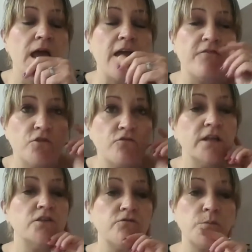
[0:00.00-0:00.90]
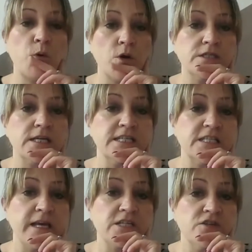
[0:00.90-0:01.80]
If you read the report, and
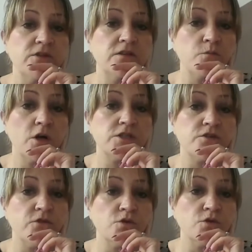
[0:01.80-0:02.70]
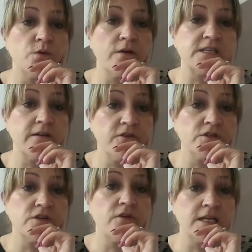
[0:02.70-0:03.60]
especially reading the words of those who have
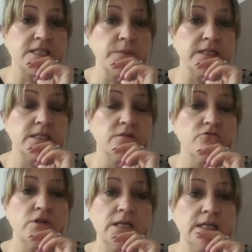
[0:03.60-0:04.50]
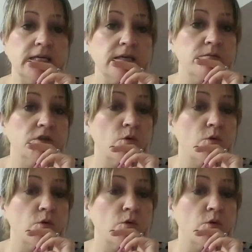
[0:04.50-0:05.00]
suffered harassment, it really,